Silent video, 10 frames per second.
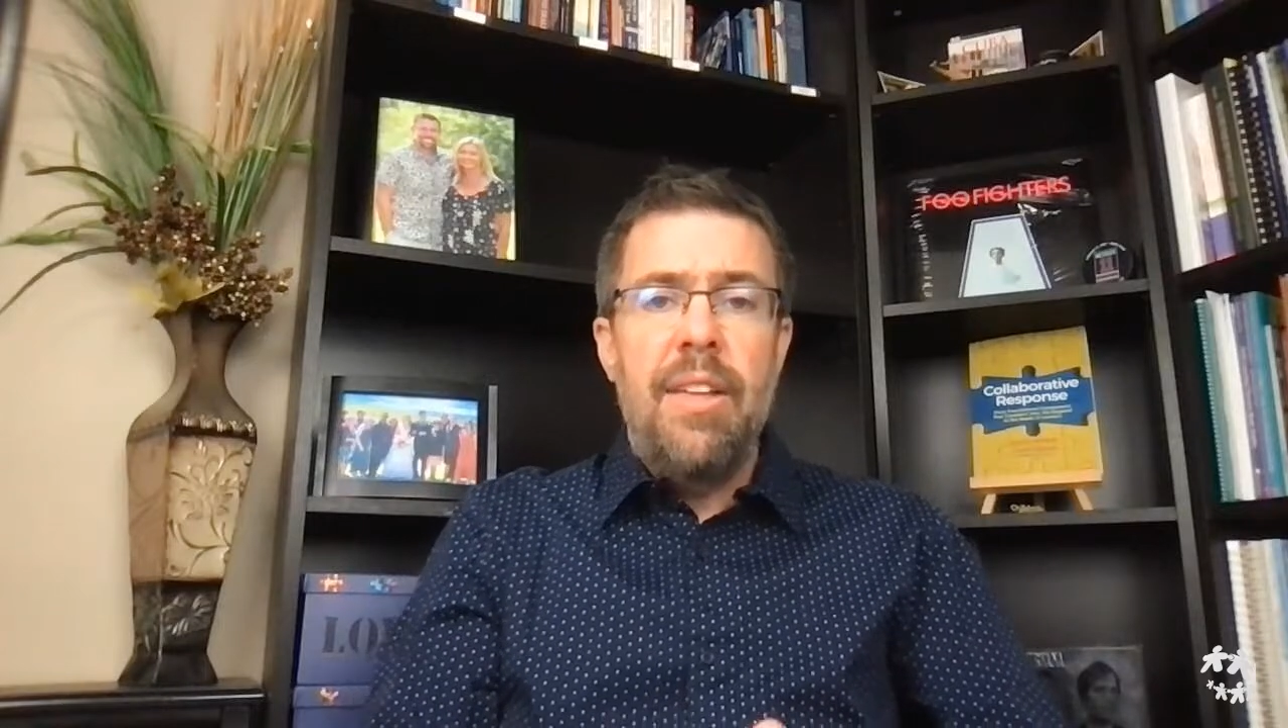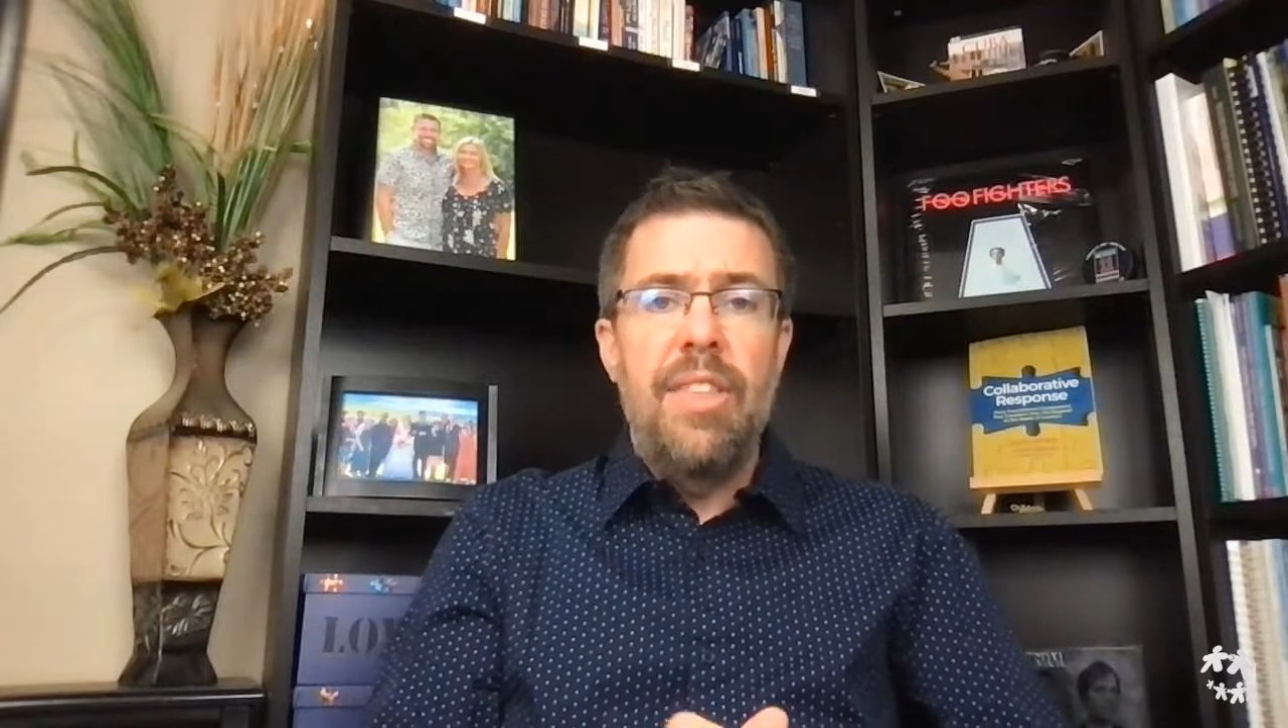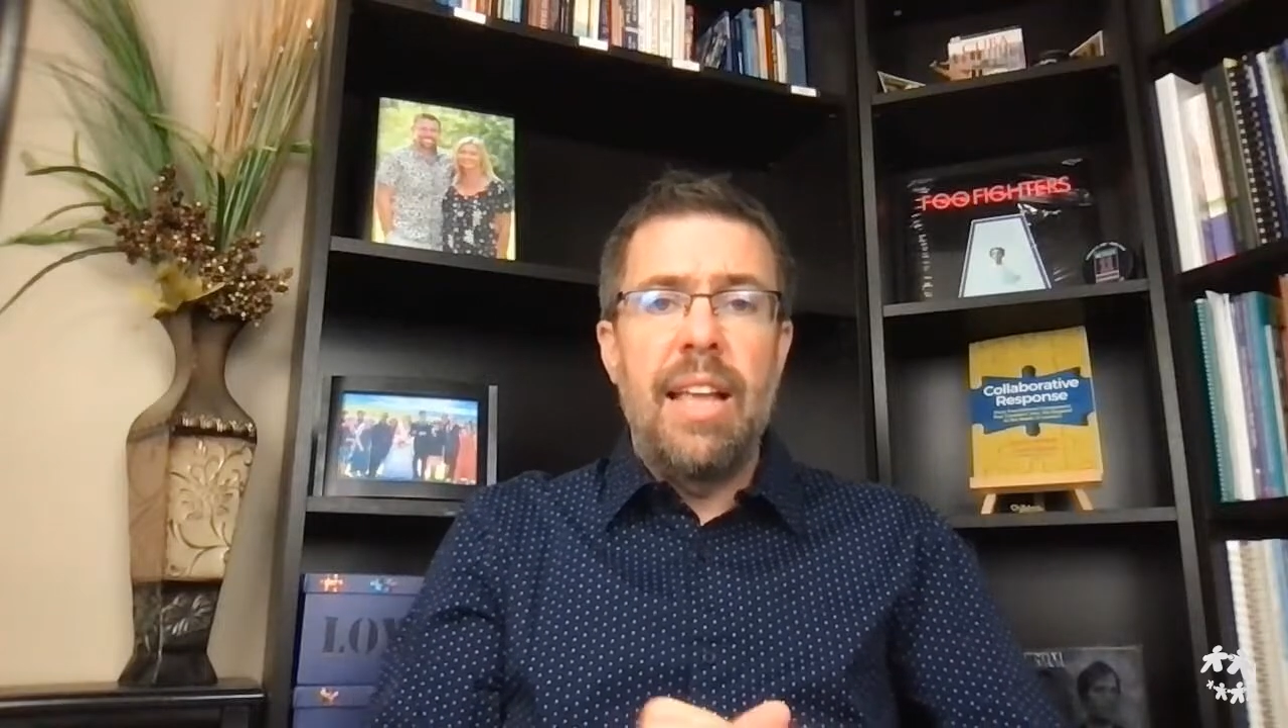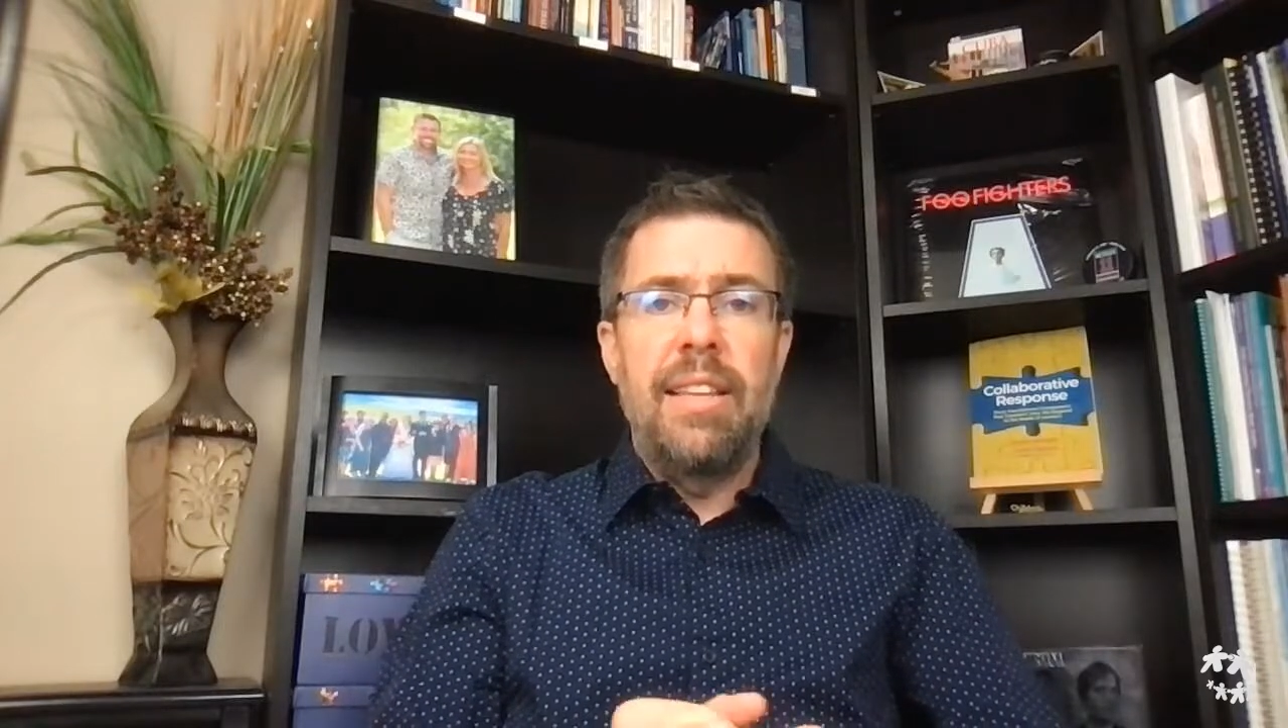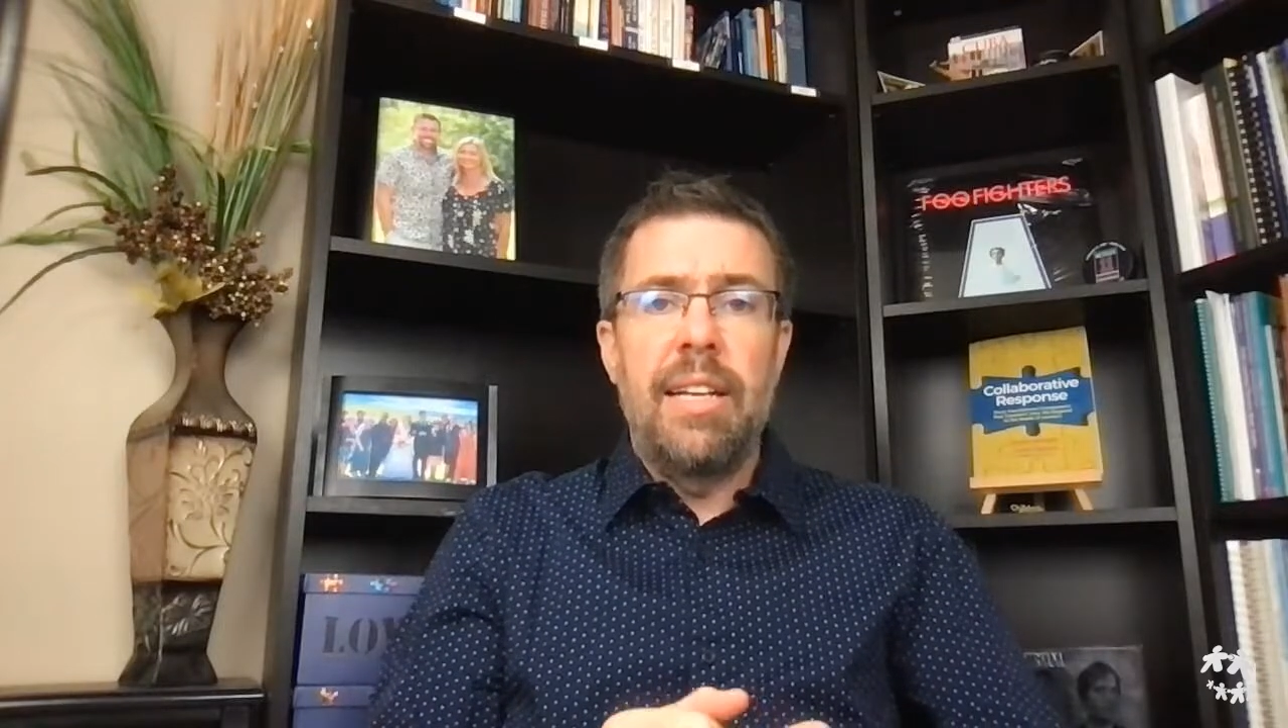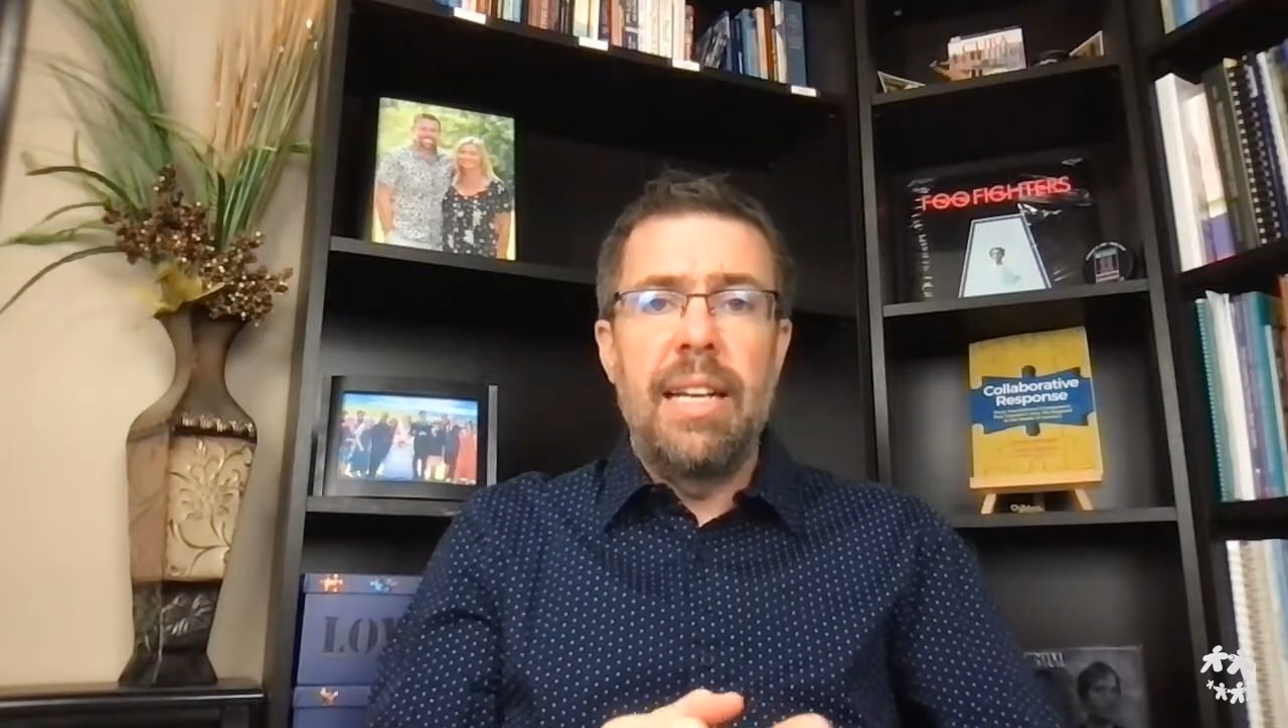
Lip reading: that the